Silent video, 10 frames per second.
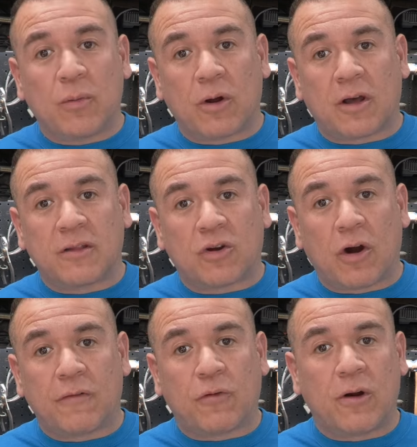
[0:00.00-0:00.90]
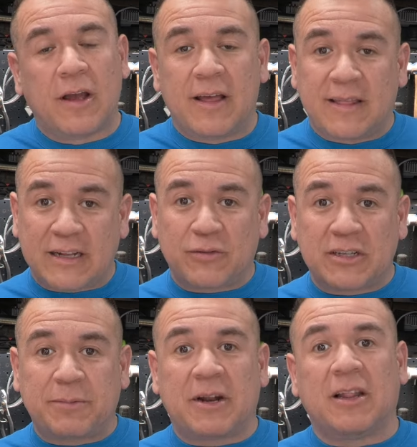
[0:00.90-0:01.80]
work on the car for. That's why I
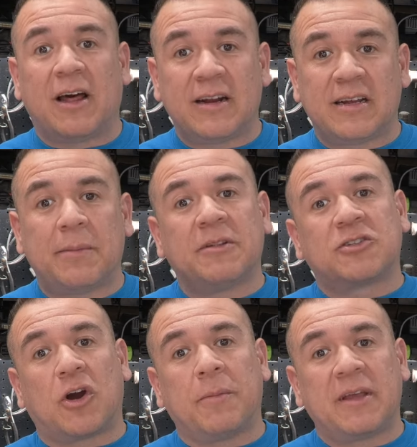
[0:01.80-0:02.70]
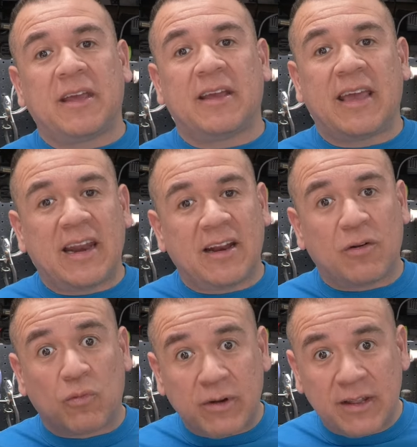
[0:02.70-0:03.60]
spent a lot of time on this Karmann Ghia getting it
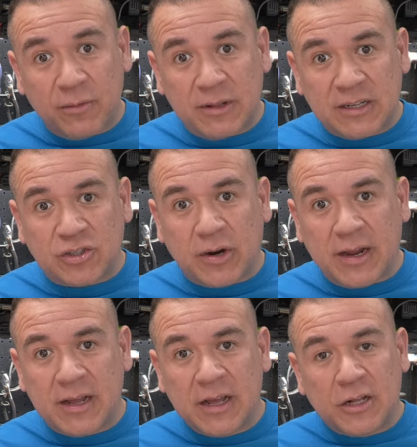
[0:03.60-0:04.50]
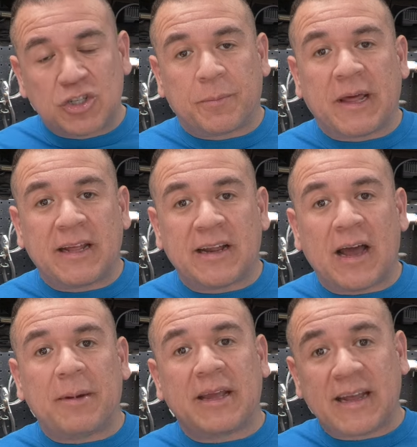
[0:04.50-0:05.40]
really, really straight. So by the
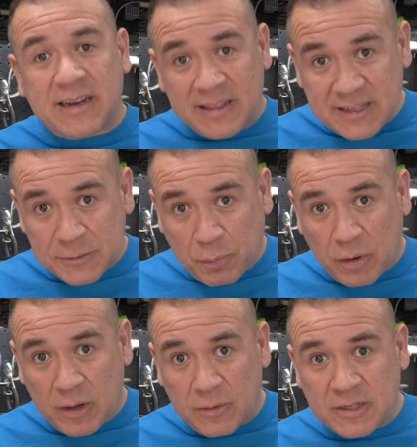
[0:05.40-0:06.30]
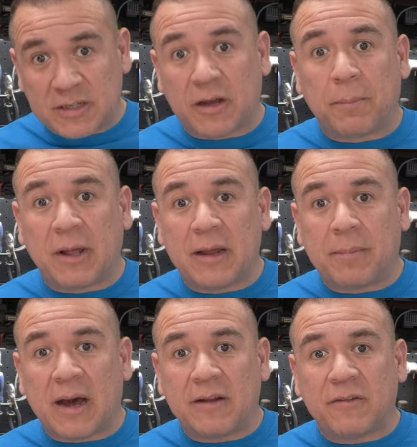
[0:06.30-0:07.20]
time I get to this point, which is applying
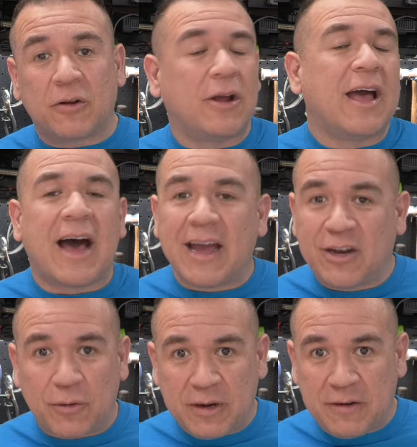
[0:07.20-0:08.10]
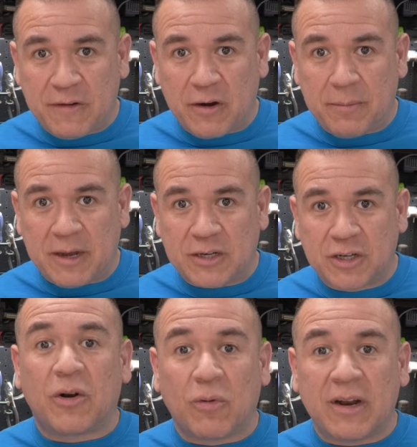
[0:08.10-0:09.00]
body filler, I don't need very much.
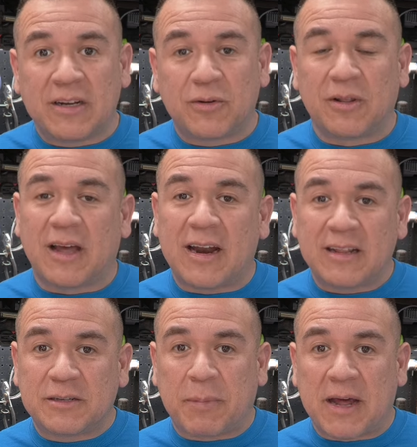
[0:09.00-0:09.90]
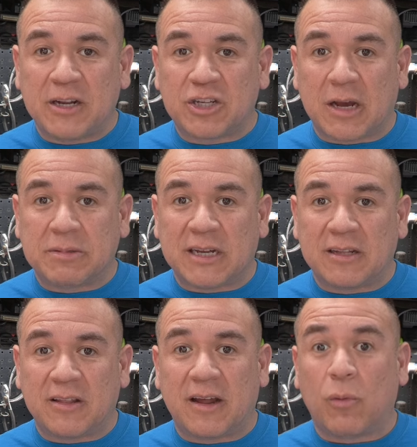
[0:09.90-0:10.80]
You're going to run into a lot of these body shops out
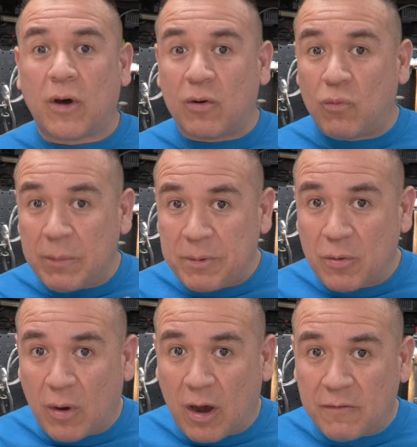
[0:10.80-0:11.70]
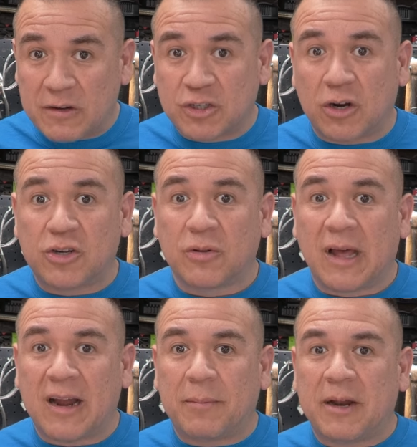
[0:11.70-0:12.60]
there that want to rip you off and charge you a
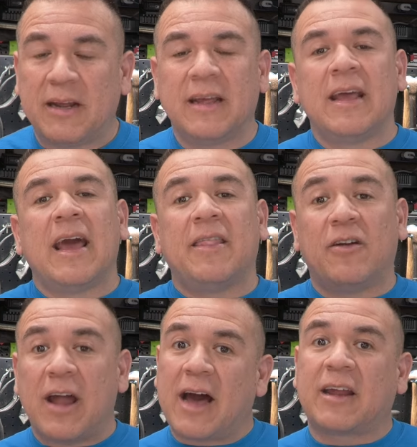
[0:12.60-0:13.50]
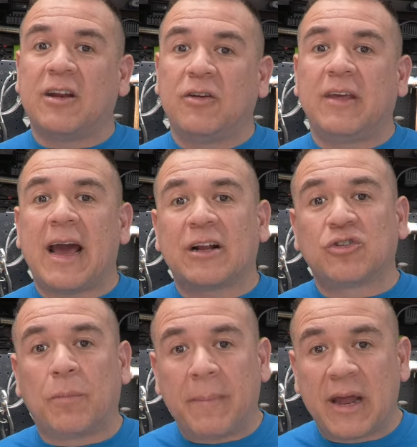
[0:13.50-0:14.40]
lot of money, and they're not going to do the
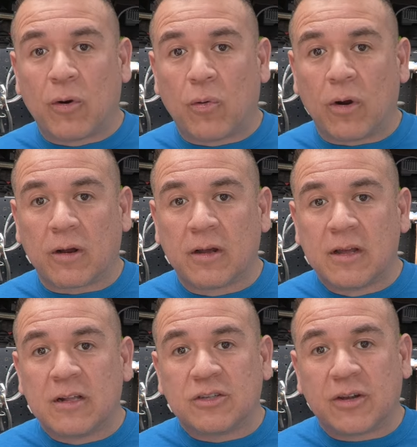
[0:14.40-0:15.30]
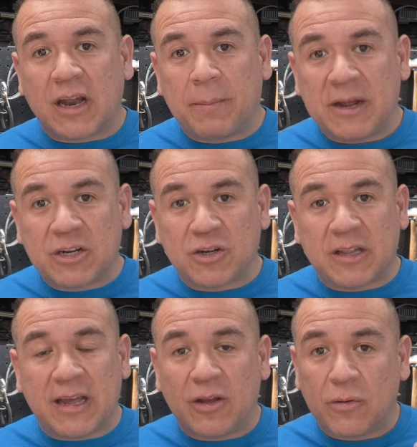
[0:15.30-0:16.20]
actual metal work. So you got to make sure
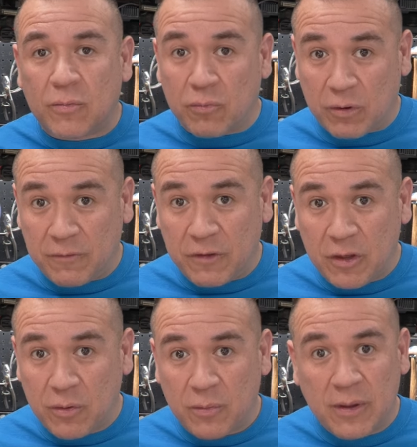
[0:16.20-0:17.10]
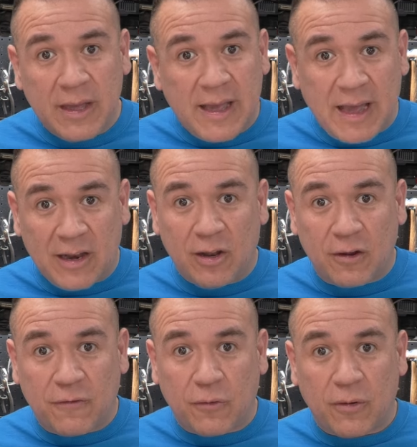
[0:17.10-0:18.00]
that you review and look
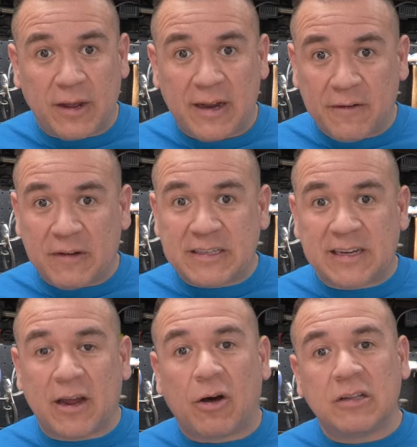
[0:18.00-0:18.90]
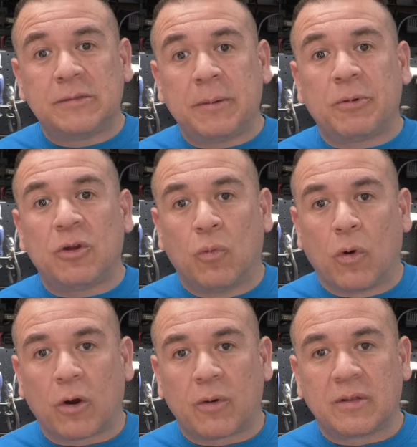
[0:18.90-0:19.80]
for and investigate all these people you
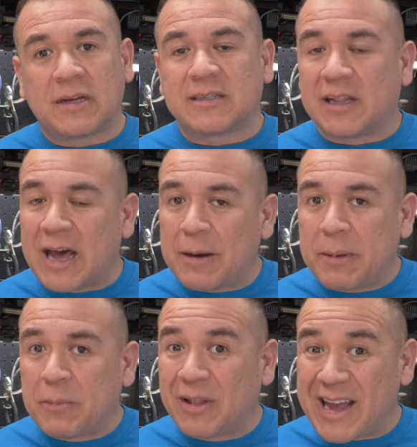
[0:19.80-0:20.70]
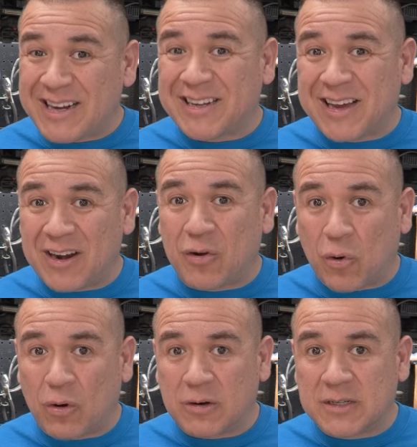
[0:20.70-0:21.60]
work with, because a lot of people like to cut
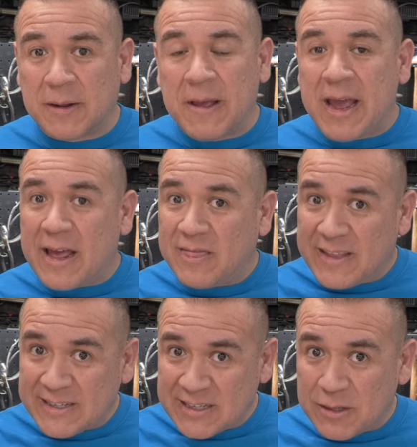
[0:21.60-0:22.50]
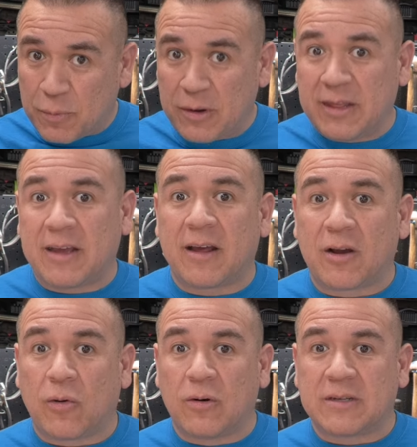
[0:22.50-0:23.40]
corners. And this is the point they cut
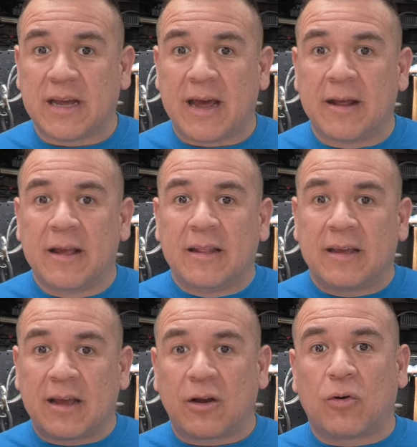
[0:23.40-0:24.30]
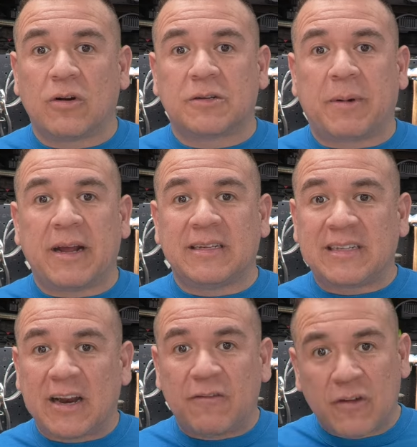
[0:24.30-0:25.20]
corners at. They cut corners by,
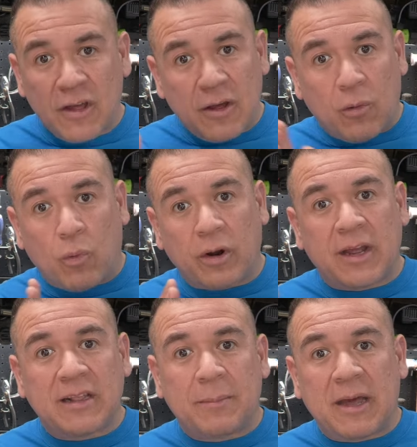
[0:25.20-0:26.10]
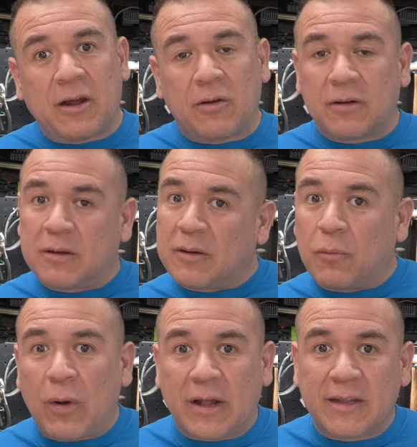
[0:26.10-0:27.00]
instead of working the metal,
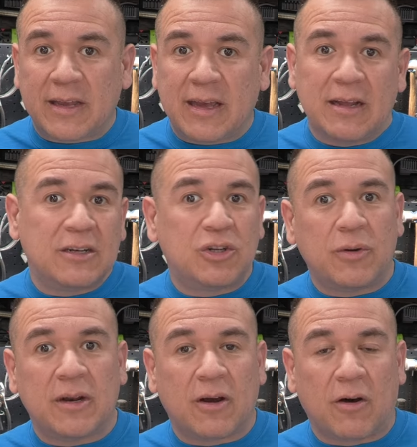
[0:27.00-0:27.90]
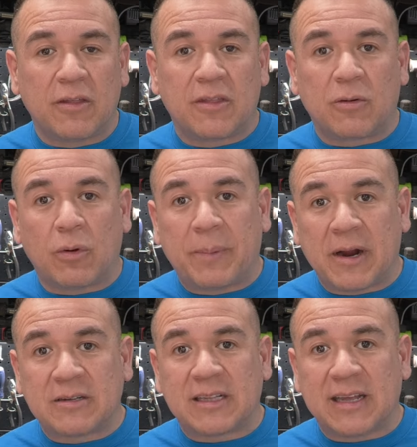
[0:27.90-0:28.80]
welding it, doing all the
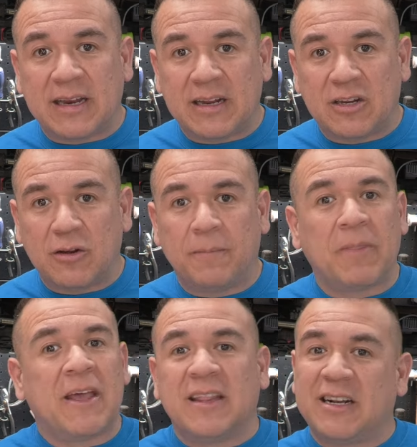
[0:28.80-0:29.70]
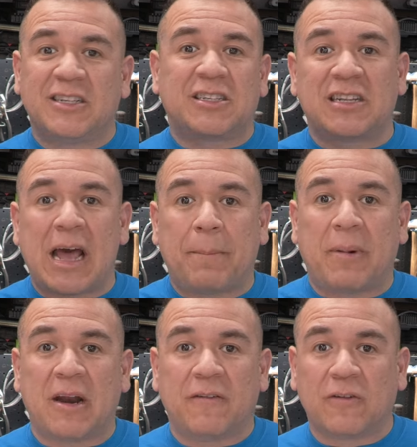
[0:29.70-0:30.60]
repairs that they need to, they just slap
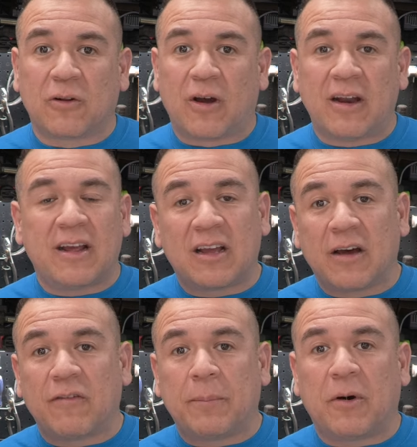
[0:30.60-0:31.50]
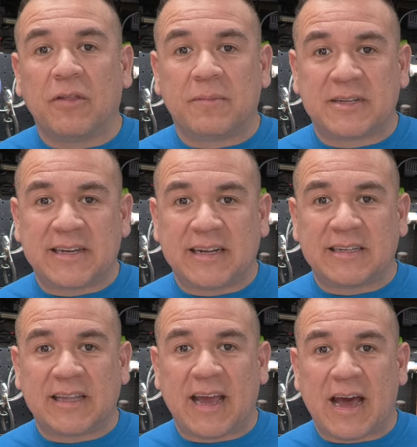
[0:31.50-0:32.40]
body filler on it and cover up all the mistakes
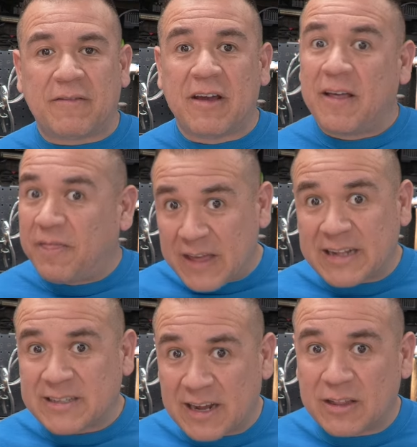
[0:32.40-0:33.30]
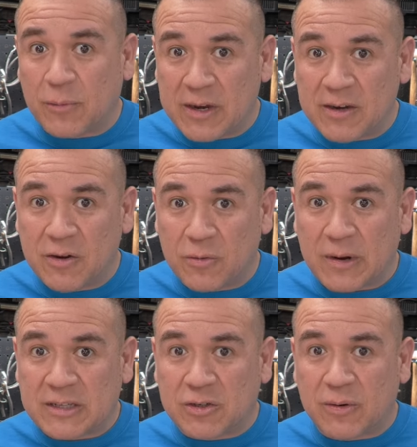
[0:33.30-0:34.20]
that they have. That's not the way to do a
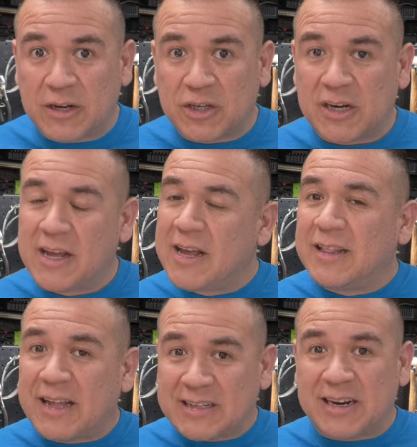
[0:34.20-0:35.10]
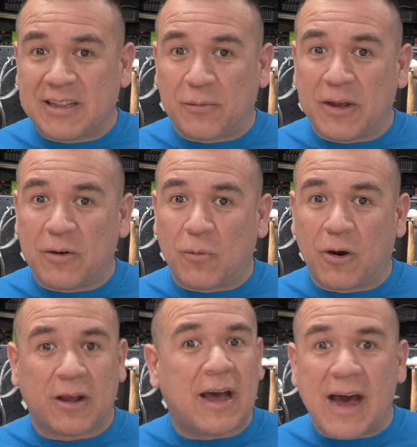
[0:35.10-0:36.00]
restoration. That's not the way to
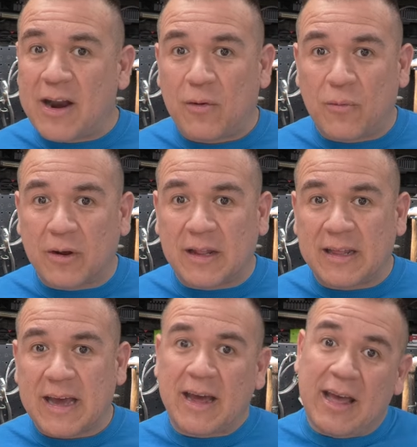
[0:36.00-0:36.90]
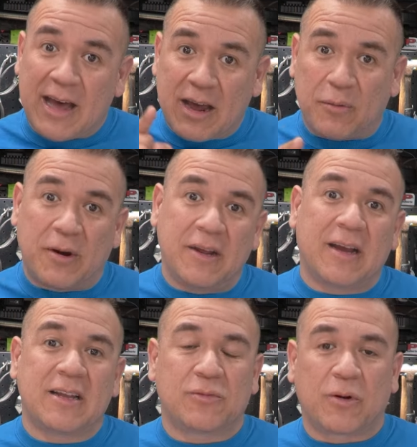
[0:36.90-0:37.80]
work. I don't work like that. I don't want you
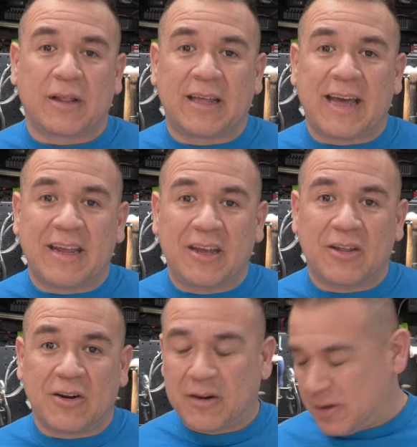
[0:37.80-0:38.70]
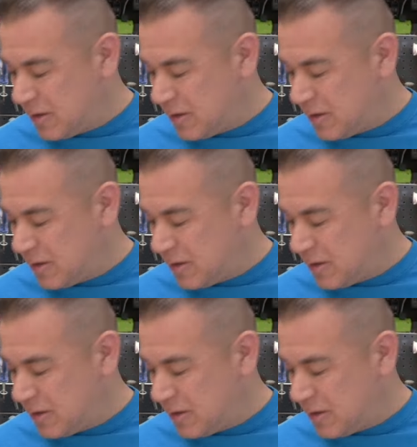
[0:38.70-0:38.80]
guys to work like that either.